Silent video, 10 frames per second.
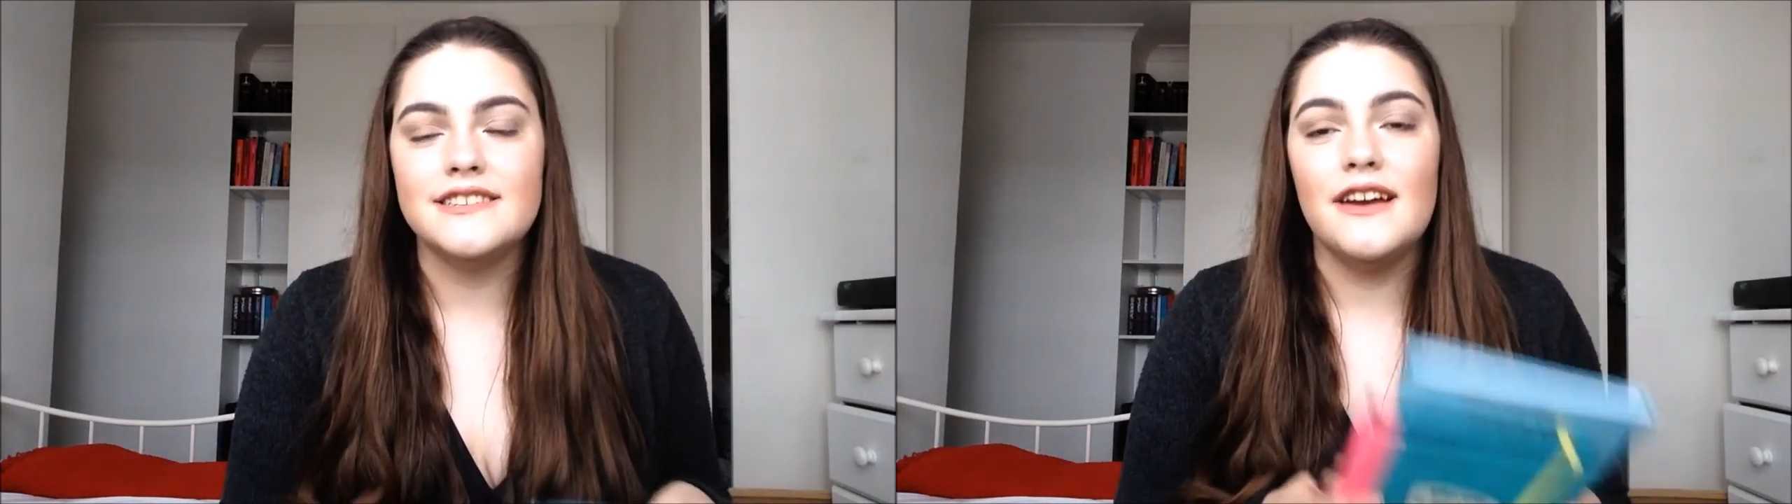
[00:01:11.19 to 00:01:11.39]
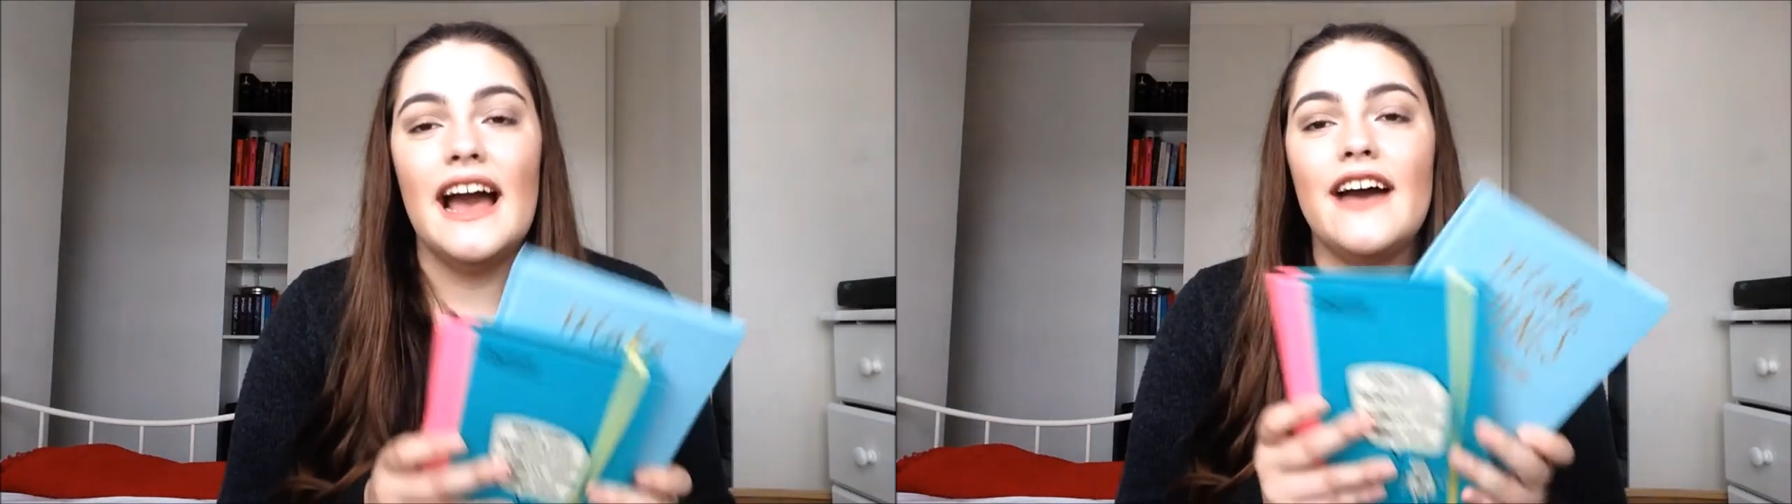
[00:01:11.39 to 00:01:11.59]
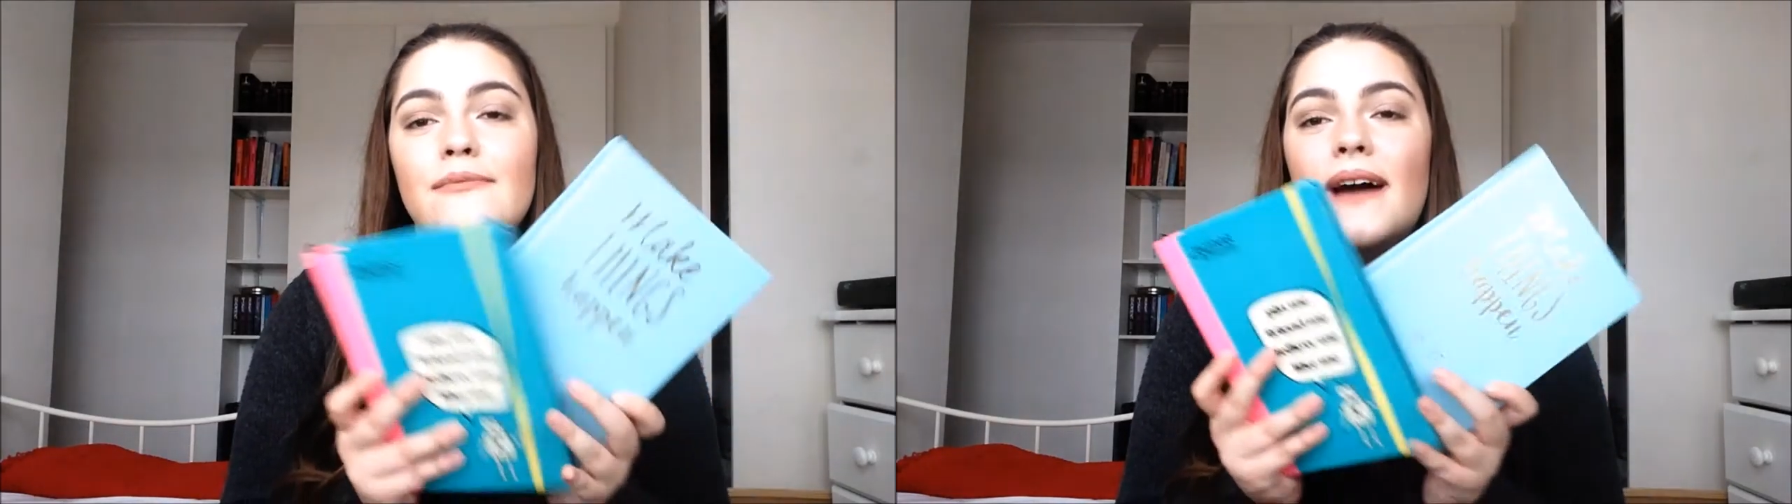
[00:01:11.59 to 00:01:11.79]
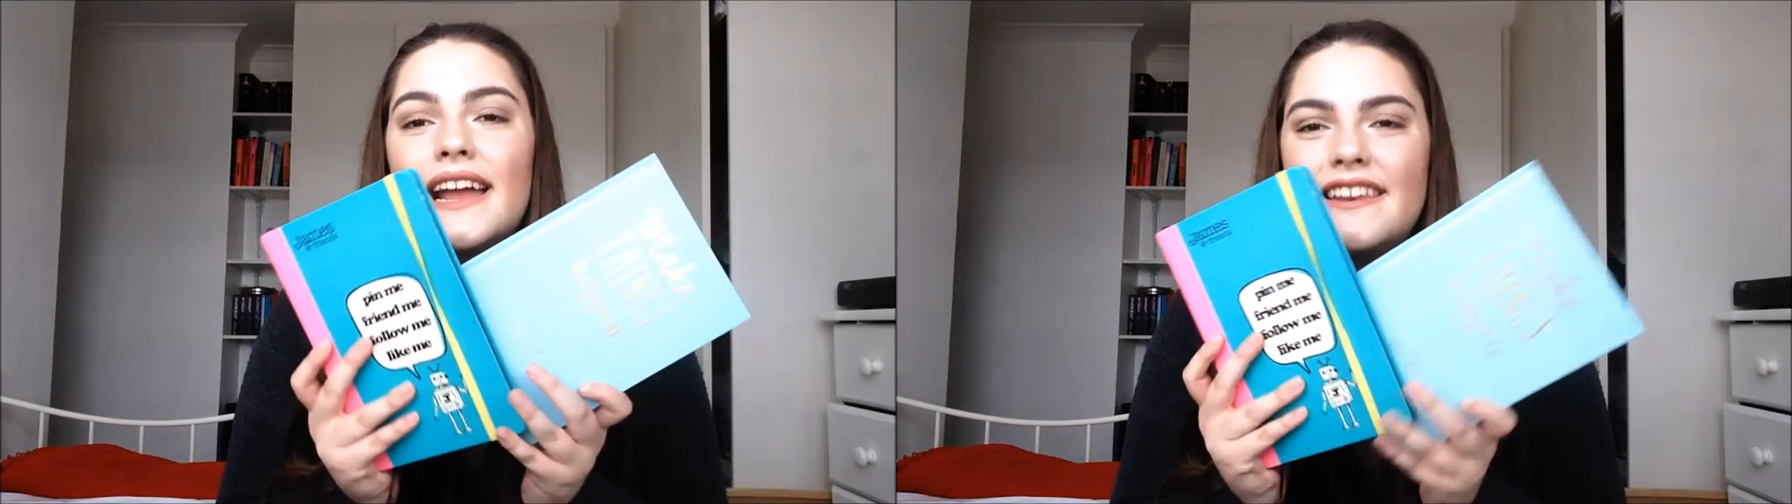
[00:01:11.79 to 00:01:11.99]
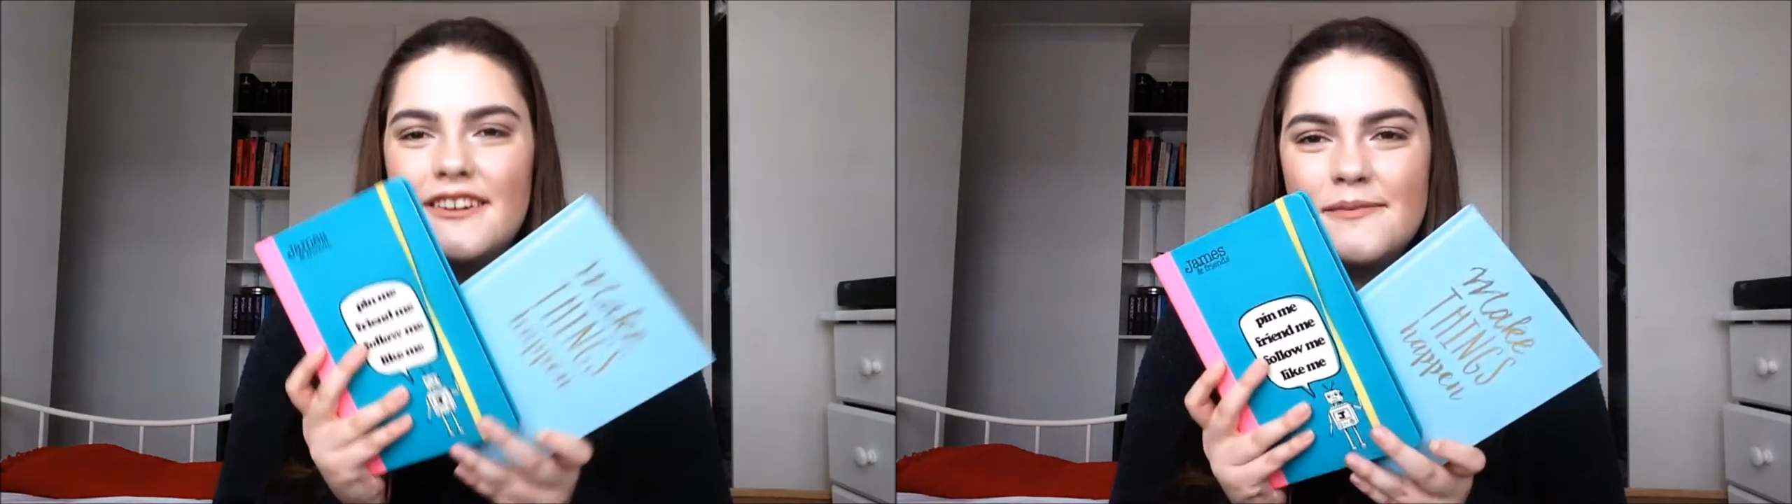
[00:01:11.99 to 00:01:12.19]
to have my
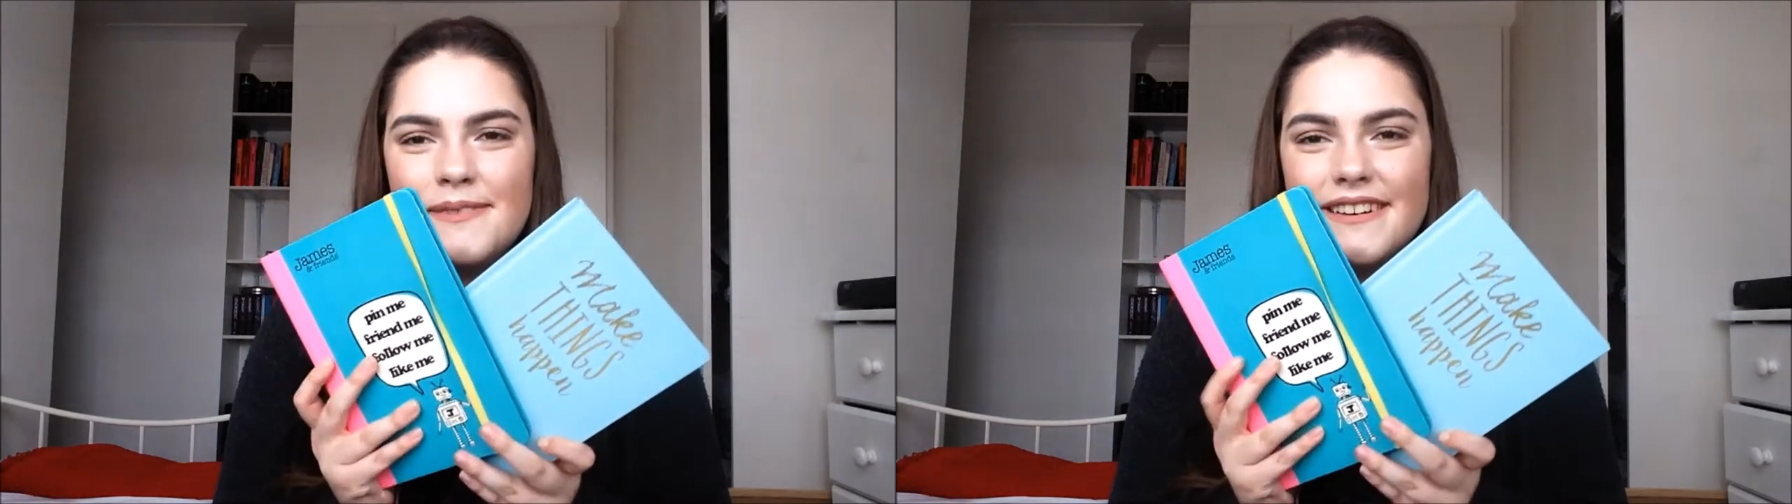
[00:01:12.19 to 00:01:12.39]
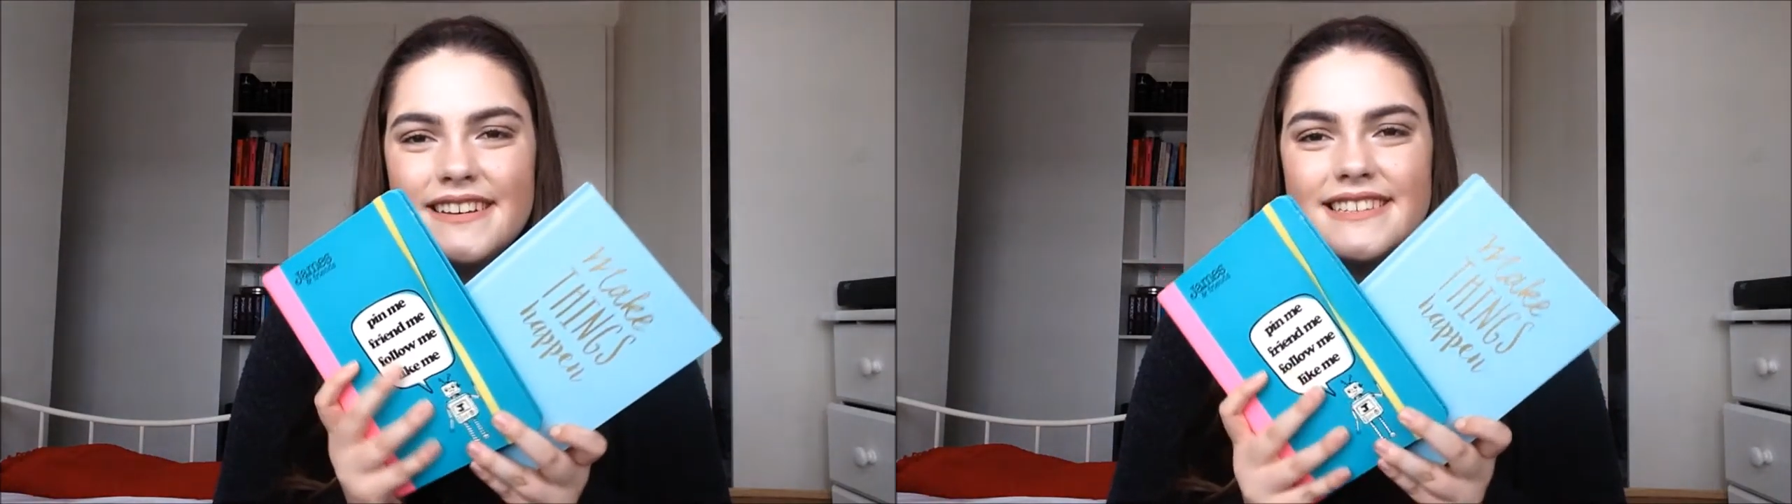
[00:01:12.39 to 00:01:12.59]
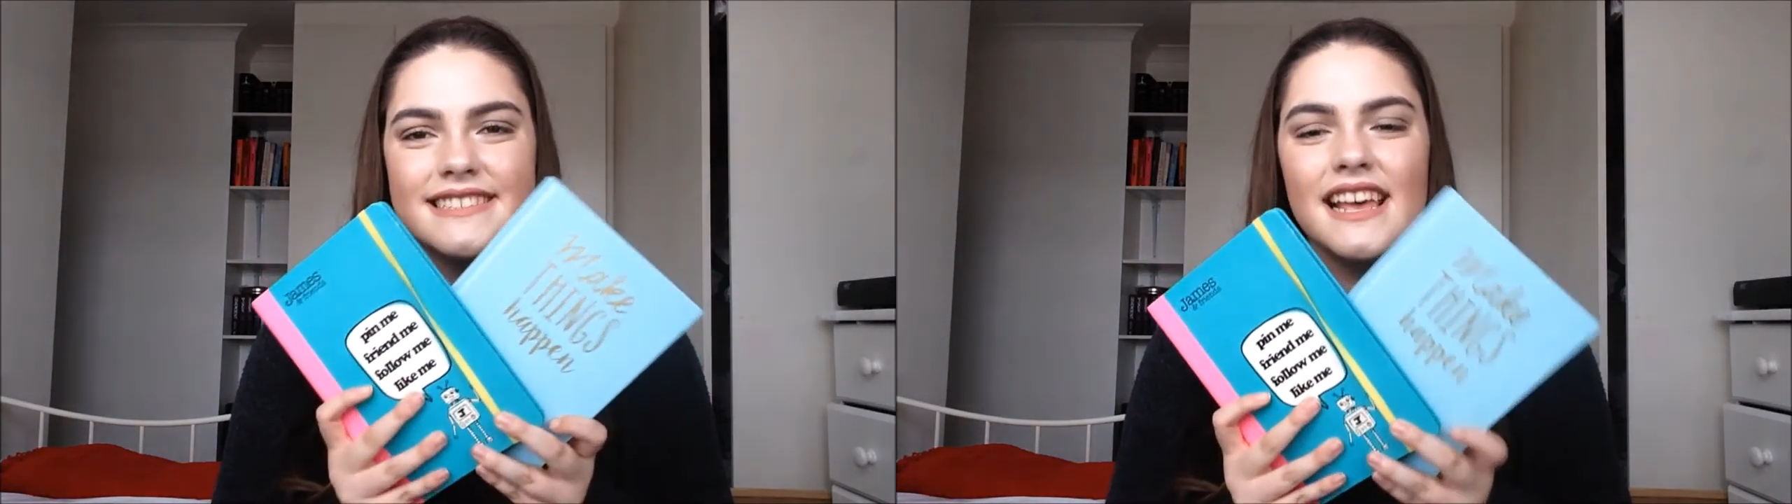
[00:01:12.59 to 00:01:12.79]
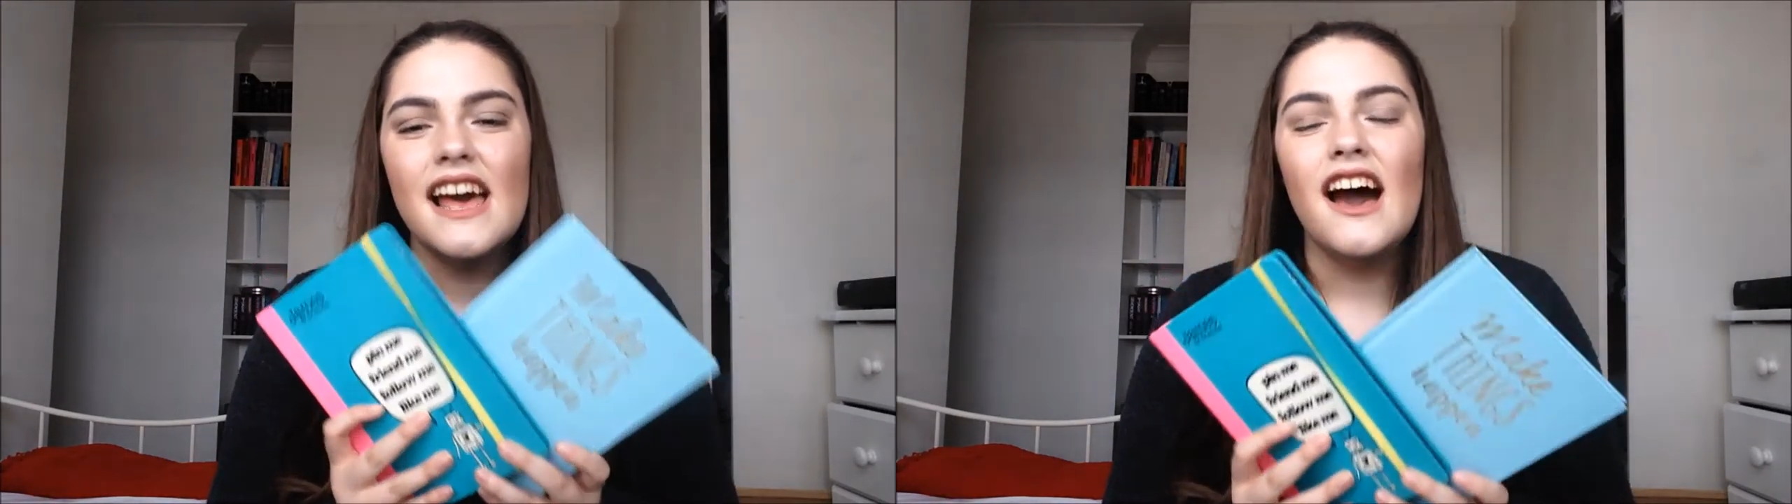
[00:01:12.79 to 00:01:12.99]
notebooks.